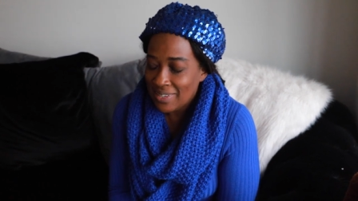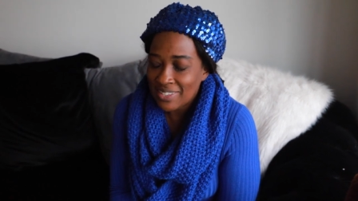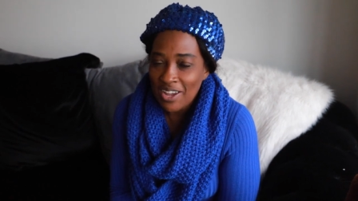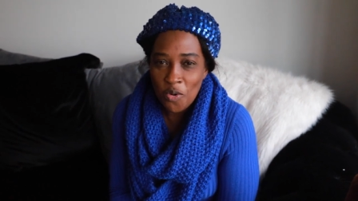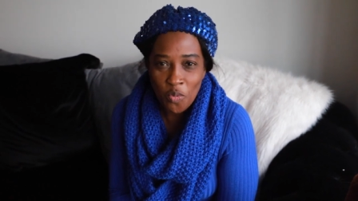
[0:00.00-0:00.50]

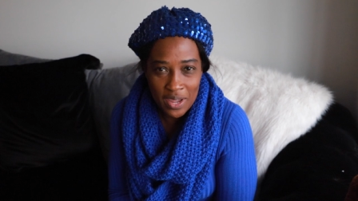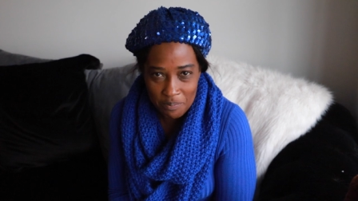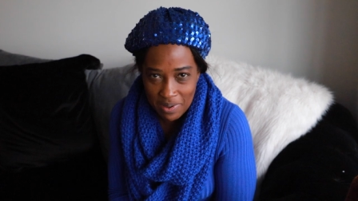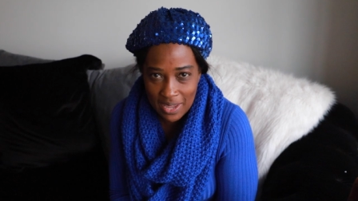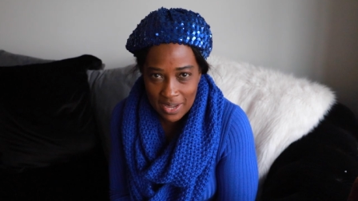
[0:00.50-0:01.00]
So I
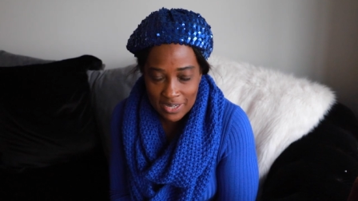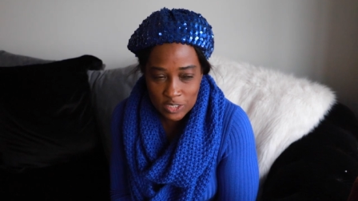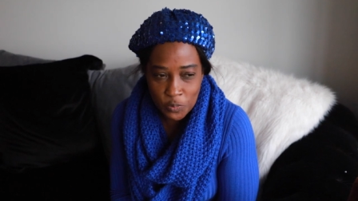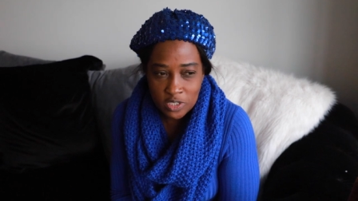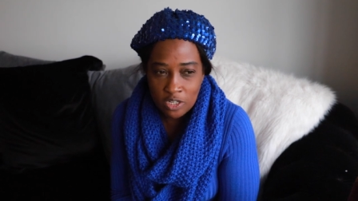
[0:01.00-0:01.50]
went back
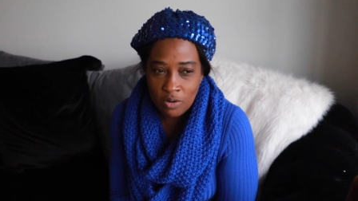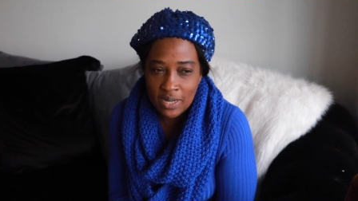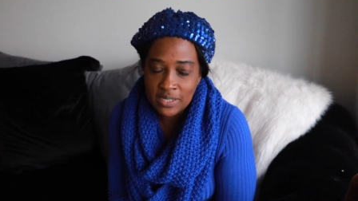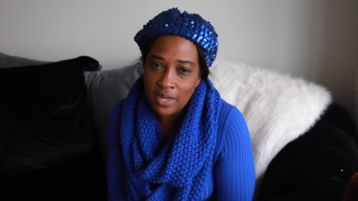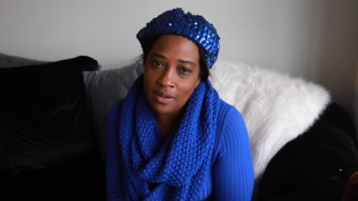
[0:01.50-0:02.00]
and spoke to the
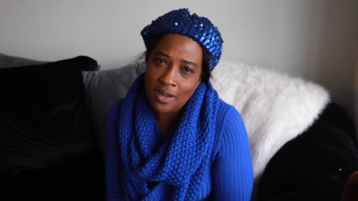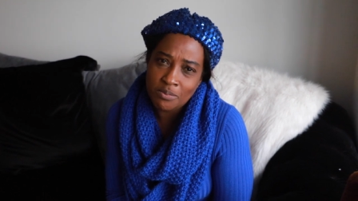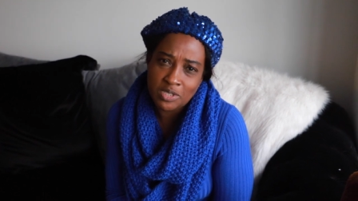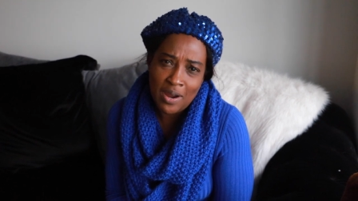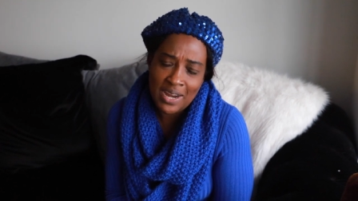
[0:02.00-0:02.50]
owner. I said,
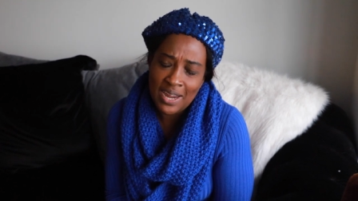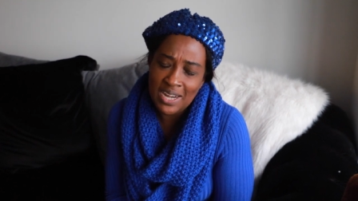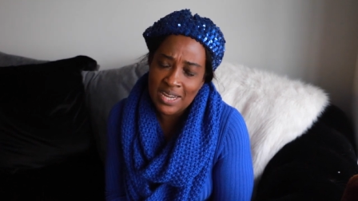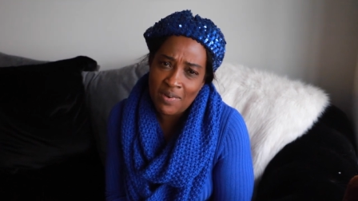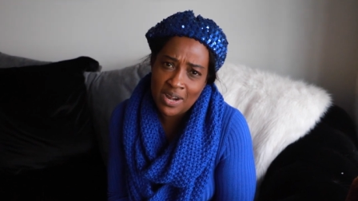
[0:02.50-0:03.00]
I'm sorry, I
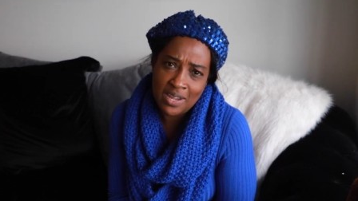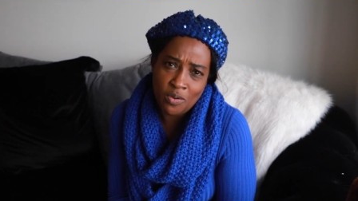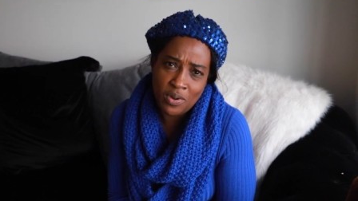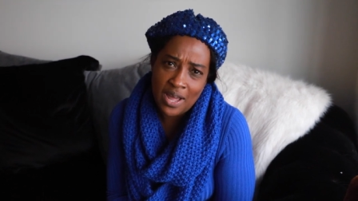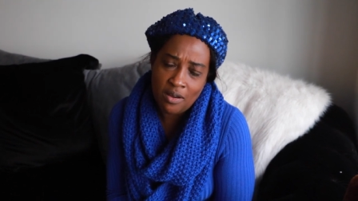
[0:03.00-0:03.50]
can't leave out
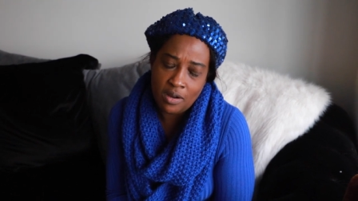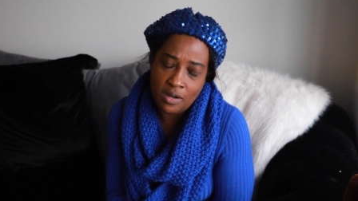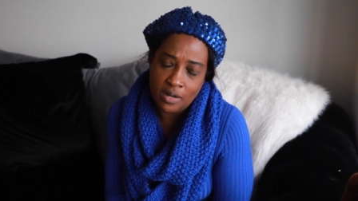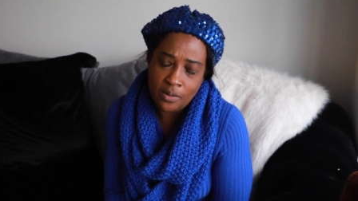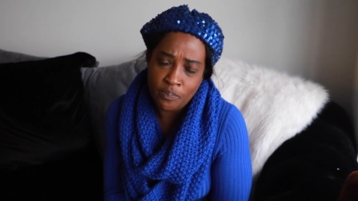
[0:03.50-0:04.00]
here without
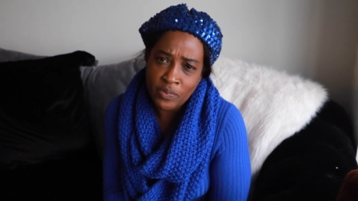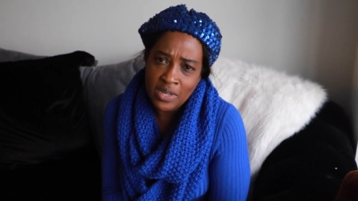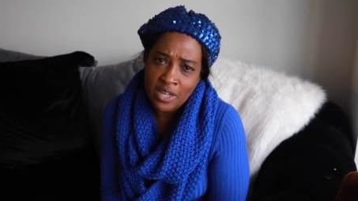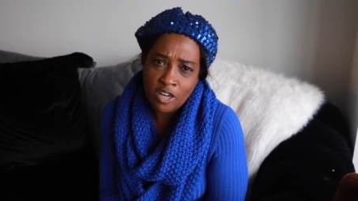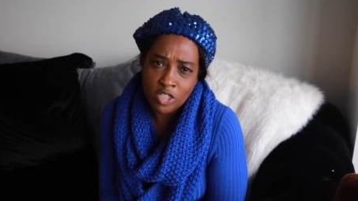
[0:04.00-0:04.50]
um,
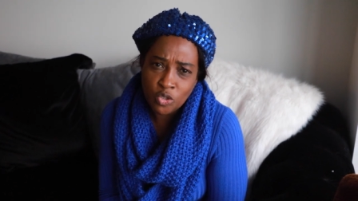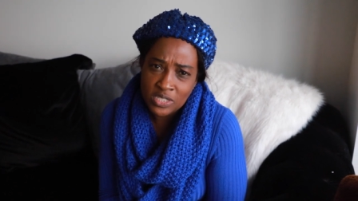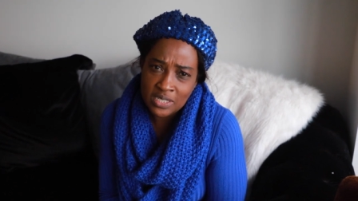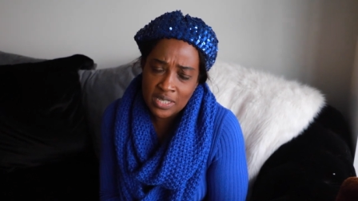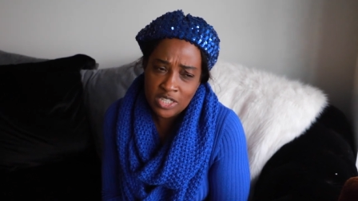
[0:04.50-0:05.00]

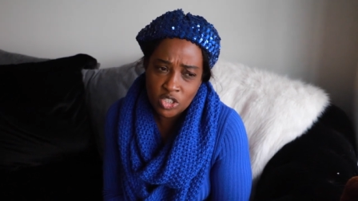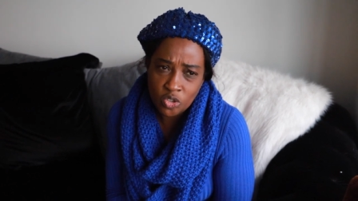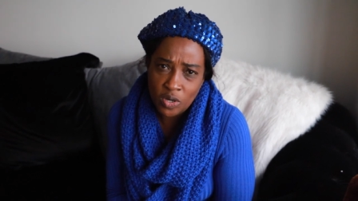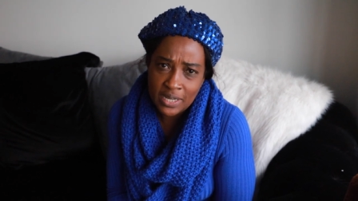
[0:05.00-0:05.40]
addressing the issue.